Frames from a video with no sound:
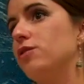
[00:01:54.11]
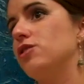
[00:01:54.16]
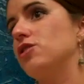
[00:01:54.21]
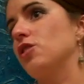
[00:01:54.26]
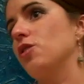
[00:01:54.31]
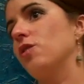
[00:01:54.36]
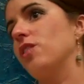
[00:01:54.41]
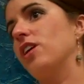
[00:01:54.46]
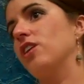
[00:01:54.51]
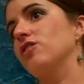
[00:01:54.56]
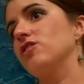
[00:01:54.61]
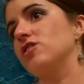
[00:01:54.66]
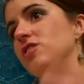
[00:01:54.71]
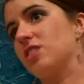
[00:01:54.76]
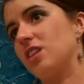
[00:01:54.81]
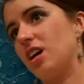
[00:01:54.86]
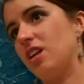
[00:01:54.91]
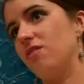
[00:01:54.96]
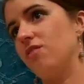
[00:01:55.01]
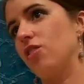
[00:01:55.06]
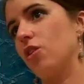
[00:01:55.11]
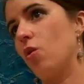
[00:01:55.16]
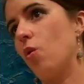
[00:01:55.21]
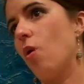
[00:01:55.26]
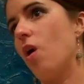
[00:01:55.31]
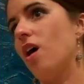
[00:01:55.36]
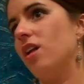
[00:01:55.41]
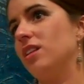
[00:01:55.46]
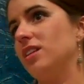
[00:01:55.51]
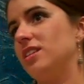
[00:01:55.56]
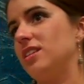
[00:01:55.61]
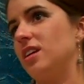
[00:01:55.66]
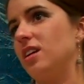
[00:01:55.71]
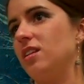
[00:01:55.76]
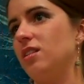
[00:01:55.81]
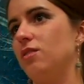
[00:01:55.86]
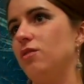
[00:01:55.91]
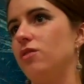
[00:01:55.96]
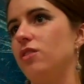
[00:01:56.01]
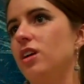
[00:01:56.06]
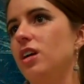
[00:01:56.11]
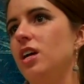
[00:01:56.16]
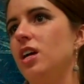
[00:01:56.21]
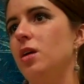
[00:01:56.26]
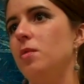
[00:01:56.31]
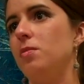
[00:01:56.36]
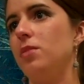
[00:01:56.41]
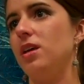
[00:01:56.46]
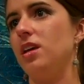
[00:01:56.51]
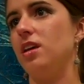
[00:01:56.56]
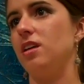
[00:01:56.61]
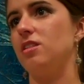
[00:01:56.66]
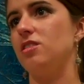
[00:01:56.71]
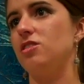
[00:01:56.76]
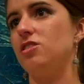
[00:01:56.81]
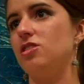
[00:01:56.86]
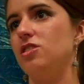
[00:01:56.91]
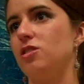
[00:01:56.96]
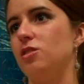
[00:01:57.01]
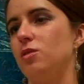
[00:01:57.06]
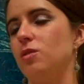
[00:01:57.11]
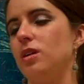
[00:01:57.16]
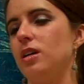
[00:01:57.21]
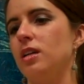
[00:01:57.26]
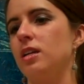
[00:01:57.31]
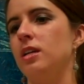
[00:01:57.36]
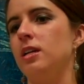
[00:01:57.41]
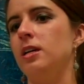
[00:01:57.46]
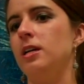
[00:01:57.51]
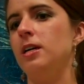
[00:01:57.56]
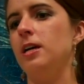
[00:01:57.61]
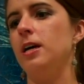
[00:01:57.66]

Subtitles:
So there's the kind of the qualitative piece to it.